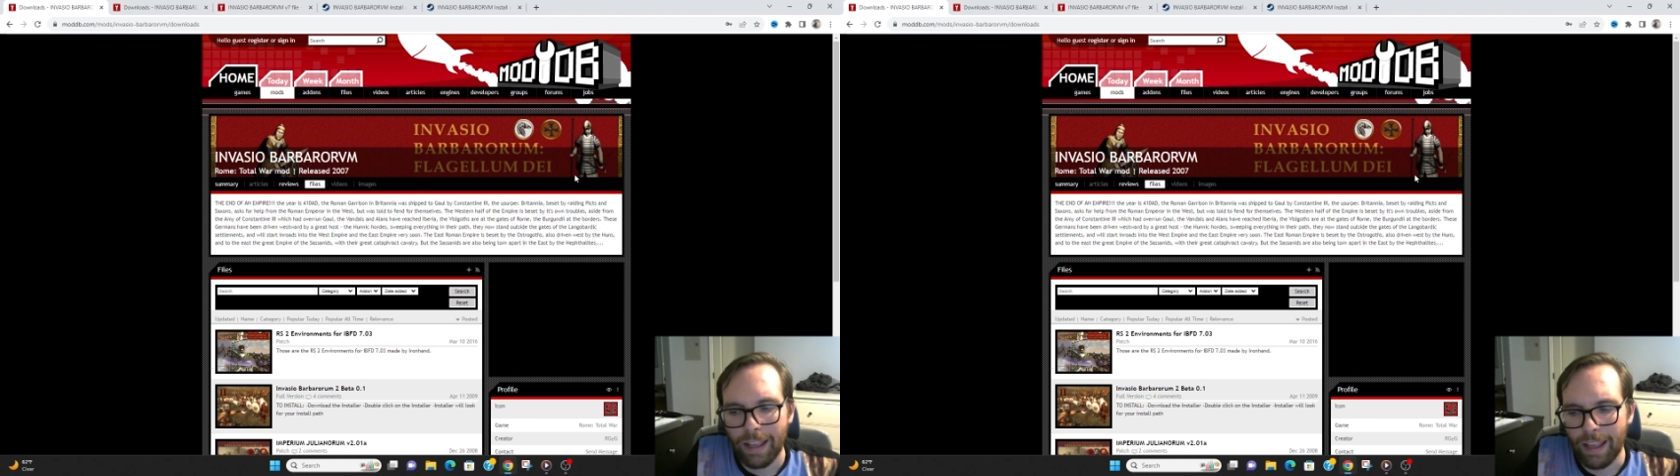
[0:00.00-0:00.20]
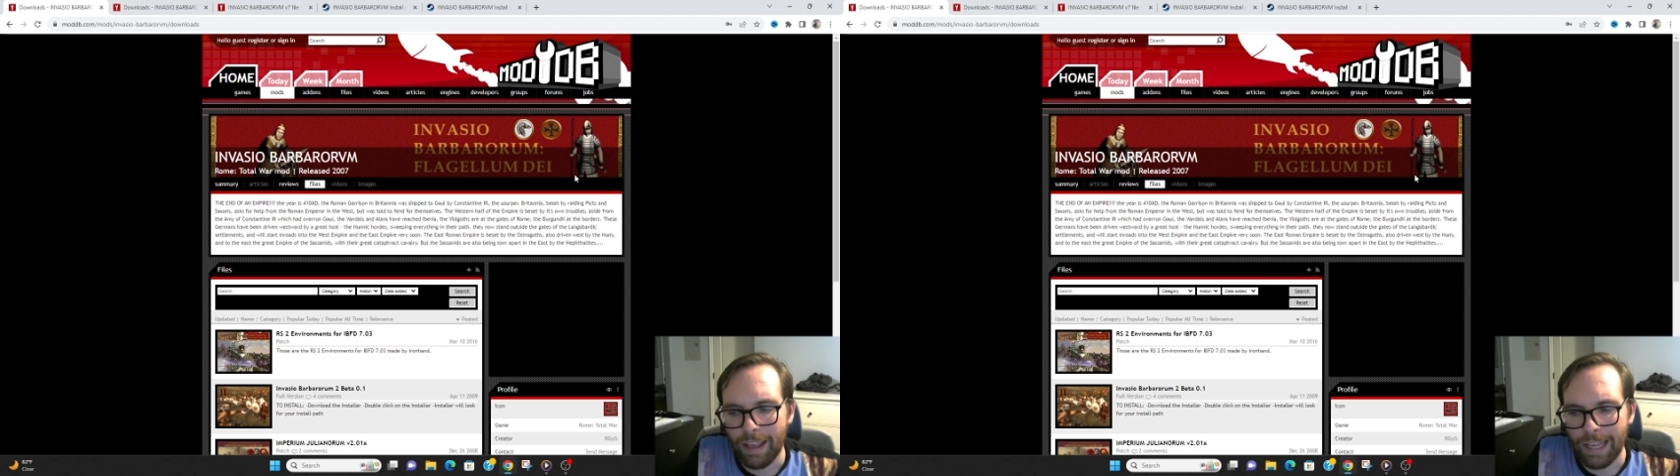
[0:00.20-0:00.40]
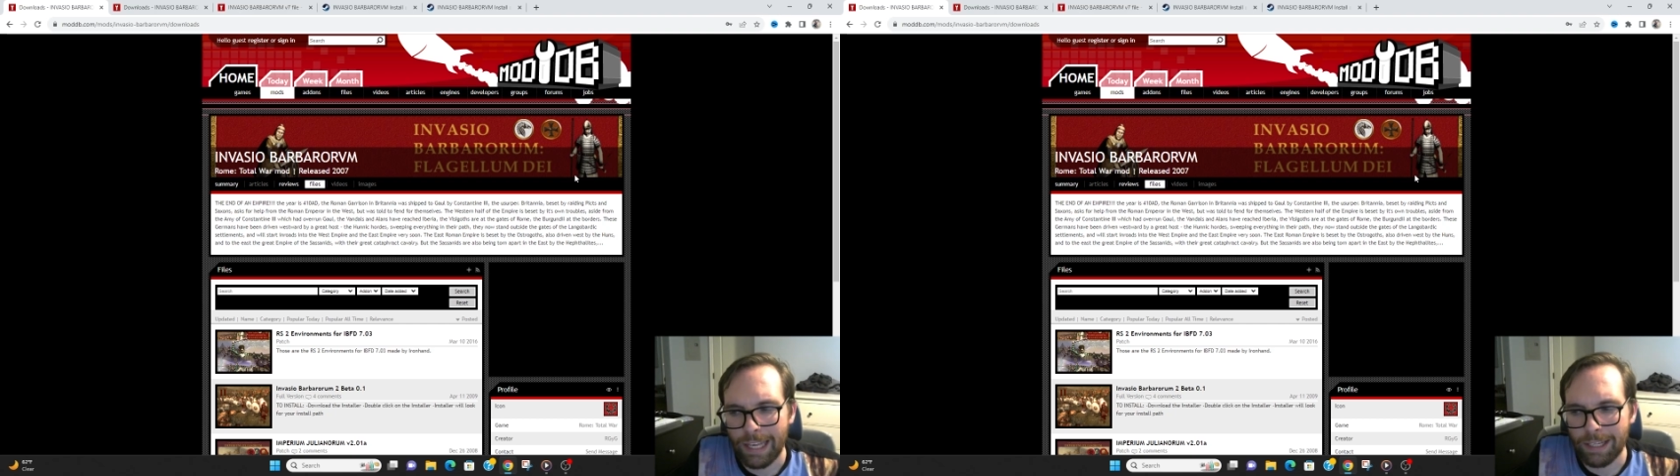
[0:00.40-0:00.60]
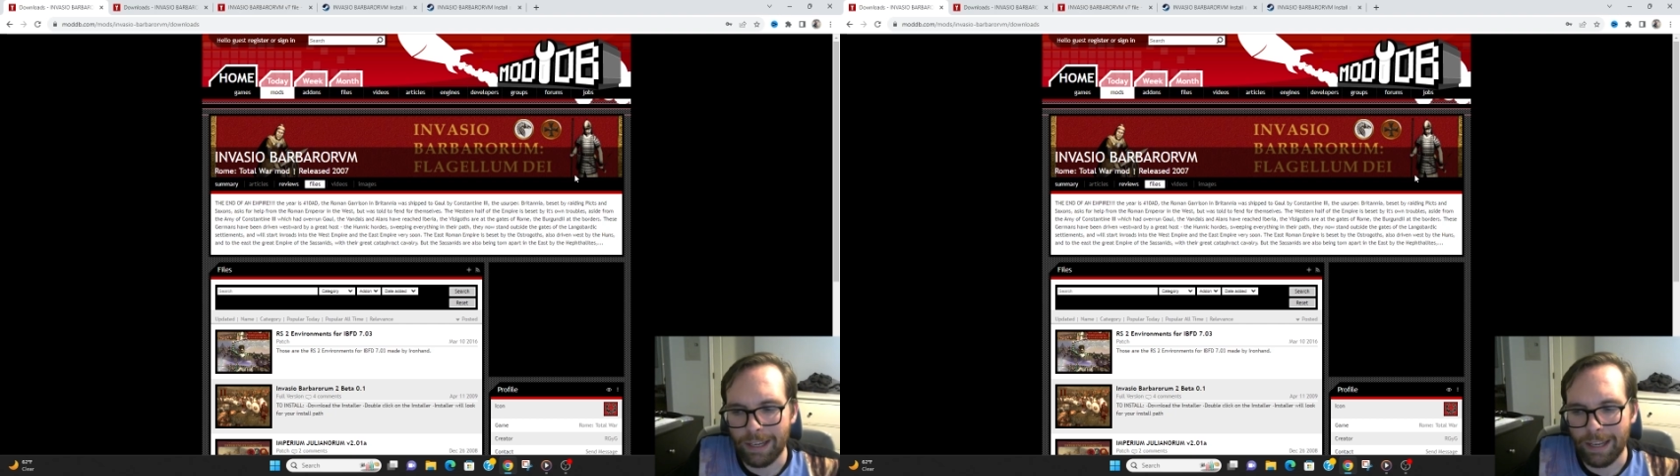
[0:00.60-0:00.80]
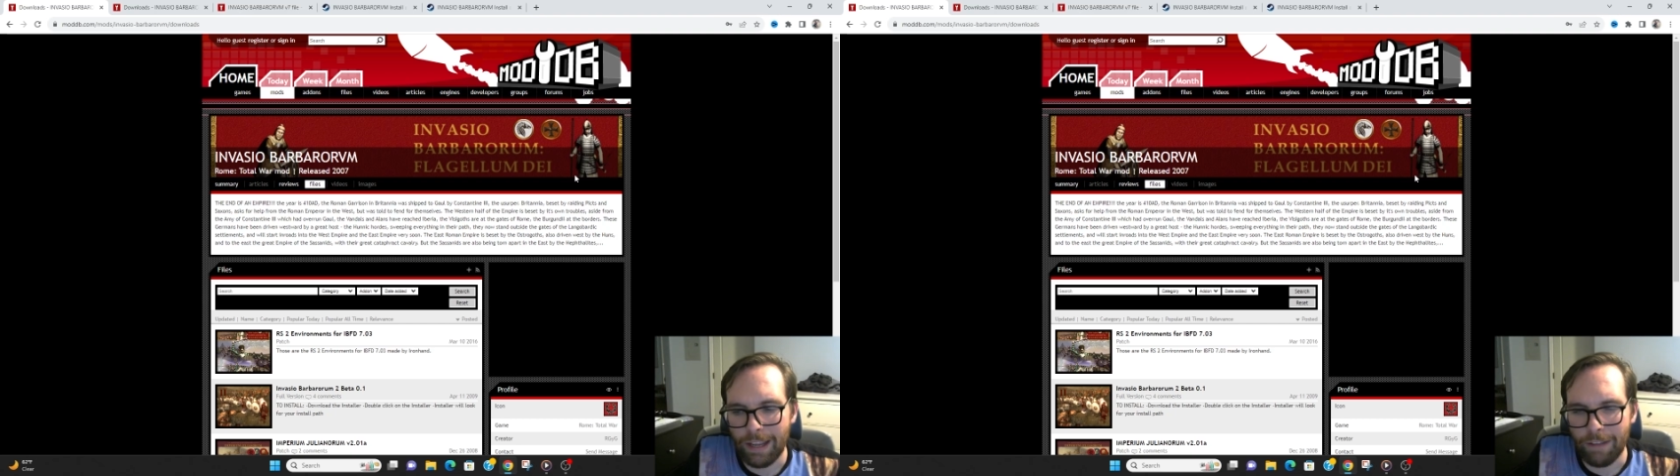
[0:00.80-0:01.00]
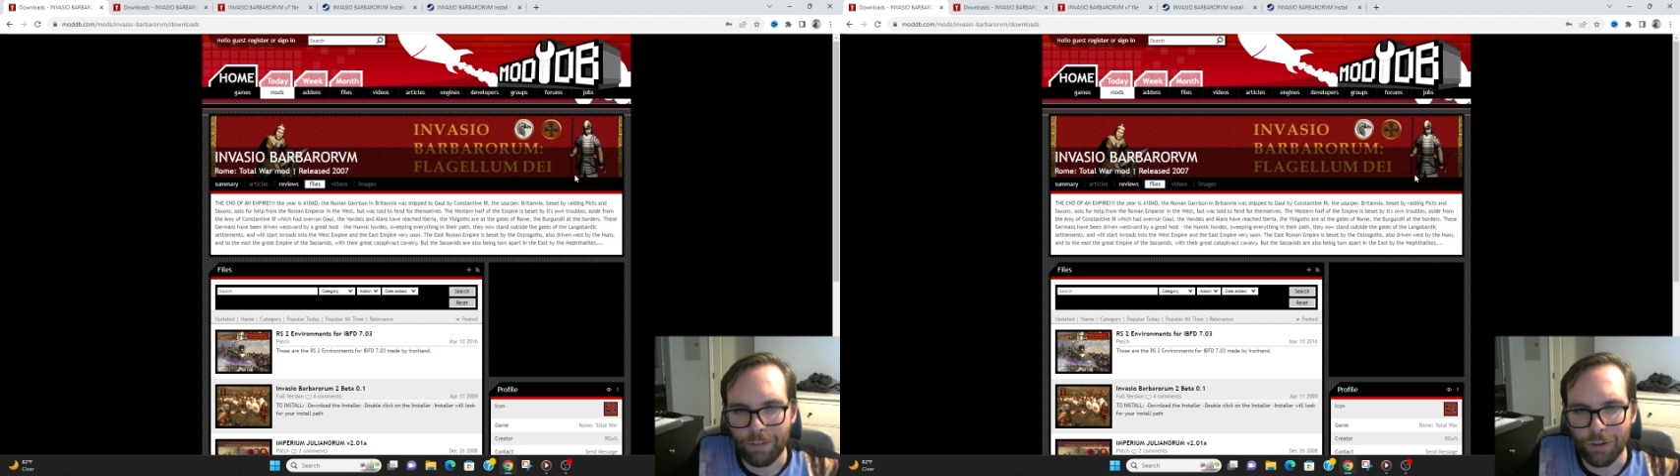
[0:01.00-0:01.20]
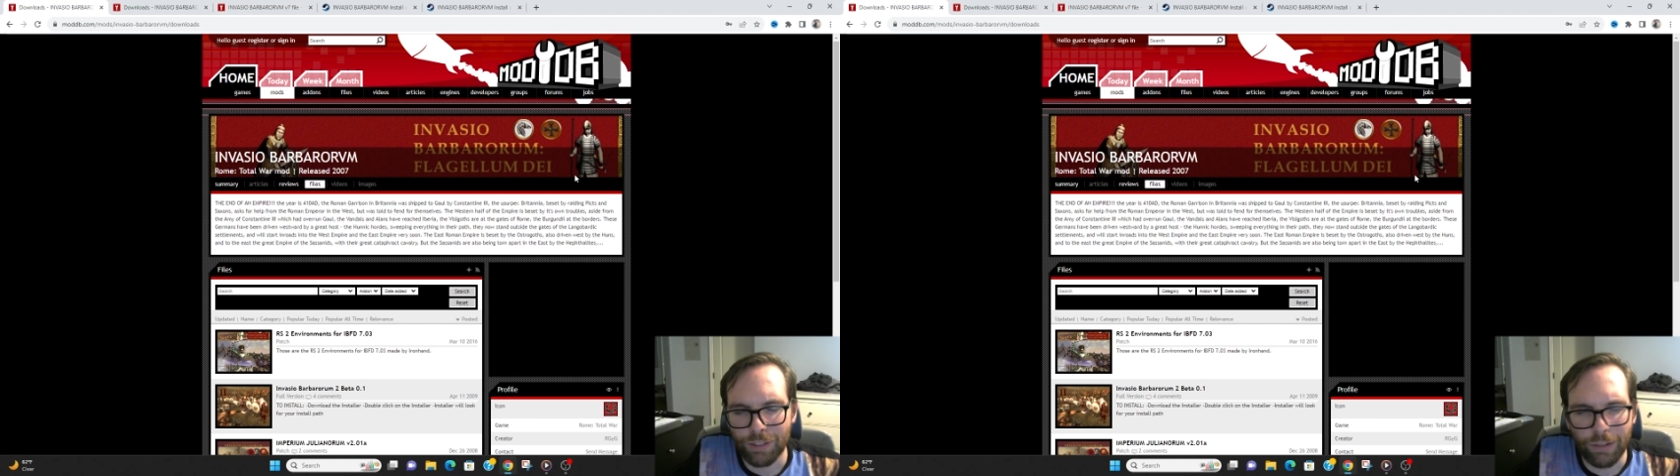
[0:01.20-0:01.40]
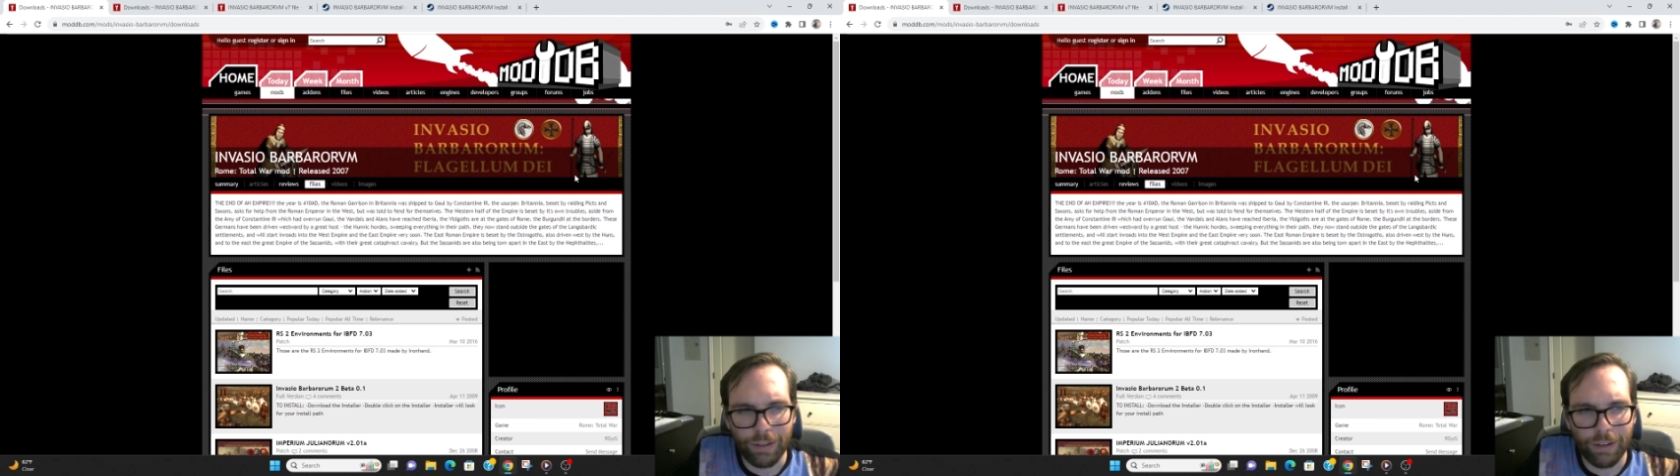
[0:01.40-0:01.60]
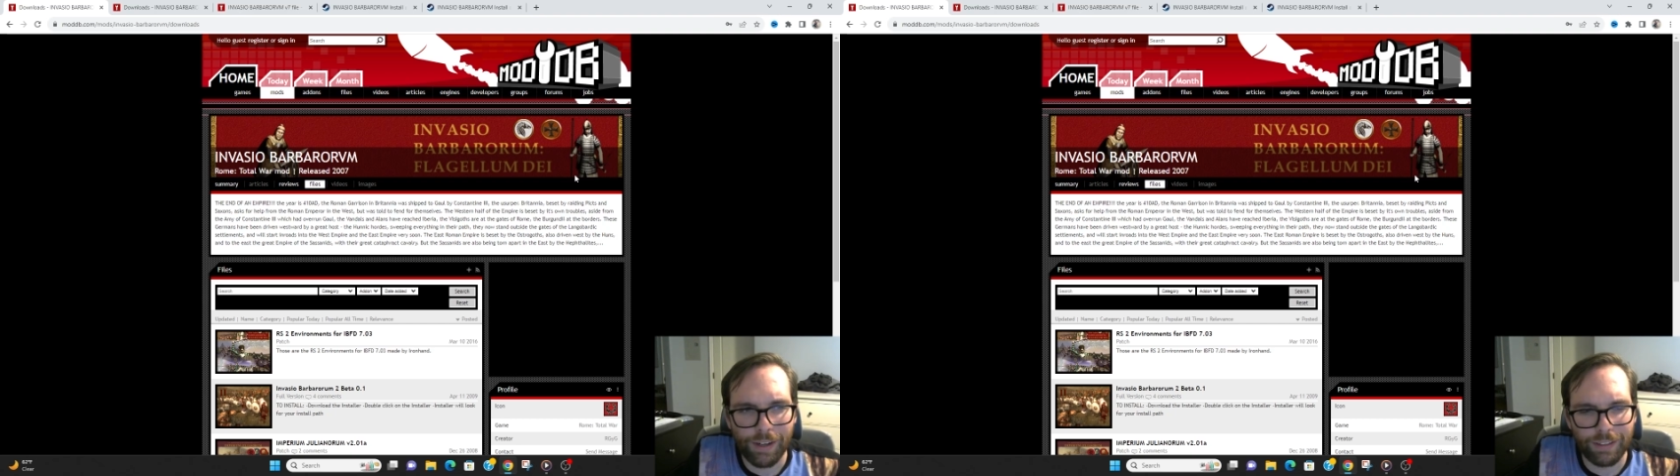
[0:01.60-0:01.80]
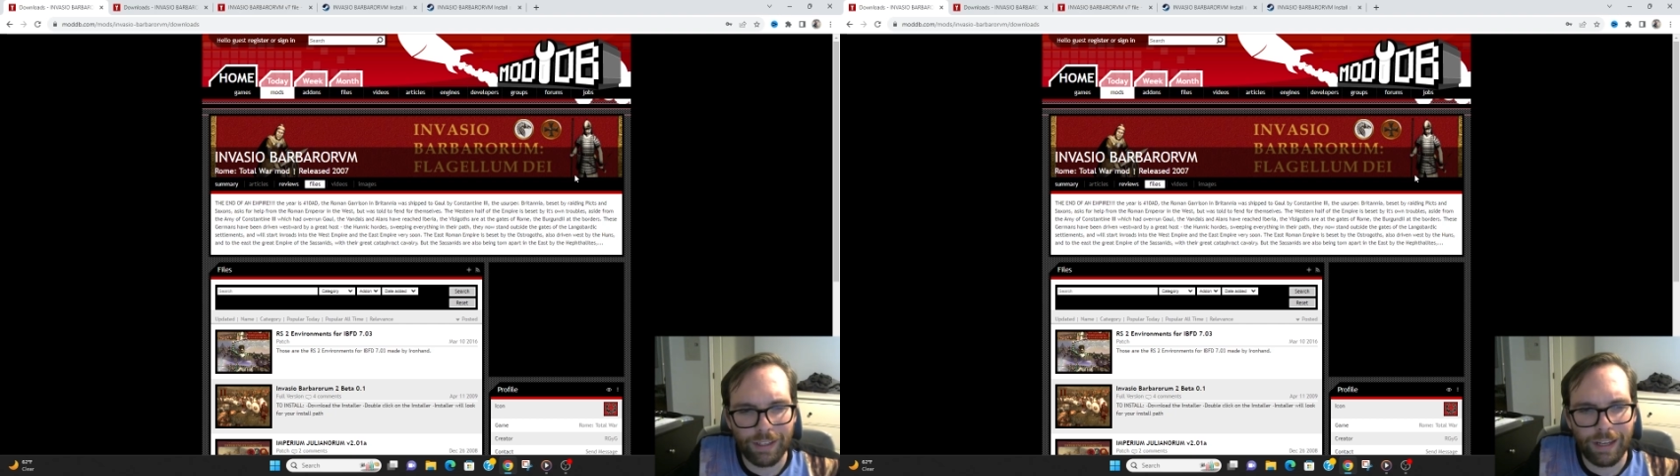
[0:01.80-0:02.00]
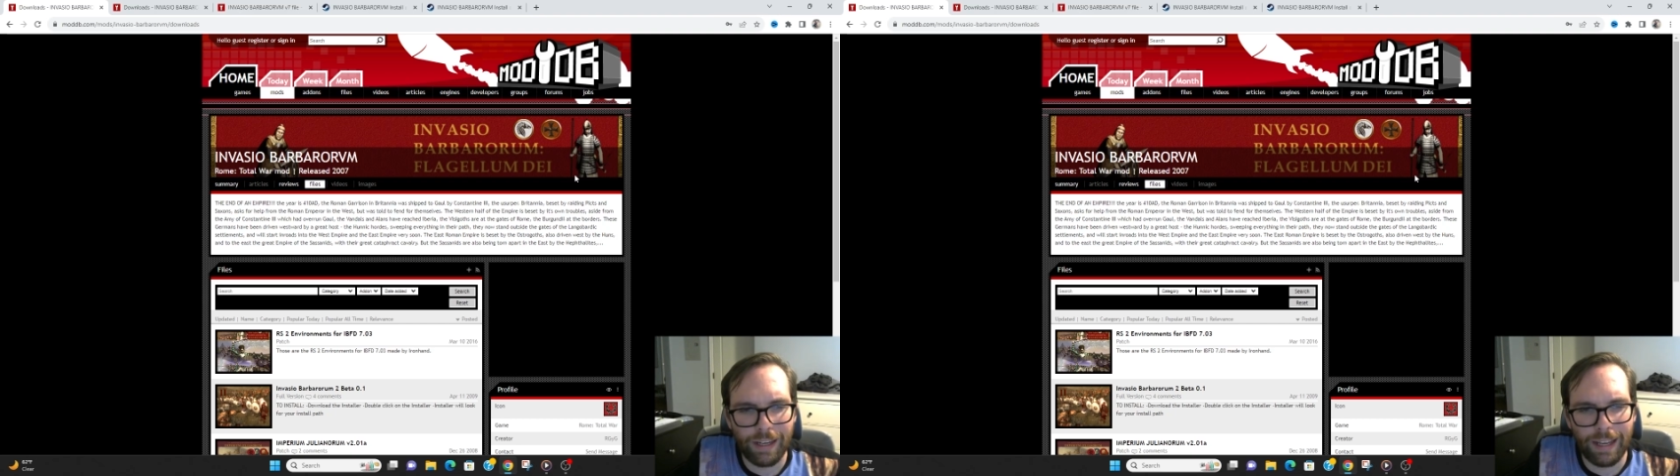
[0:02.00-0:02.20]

And if you're still interested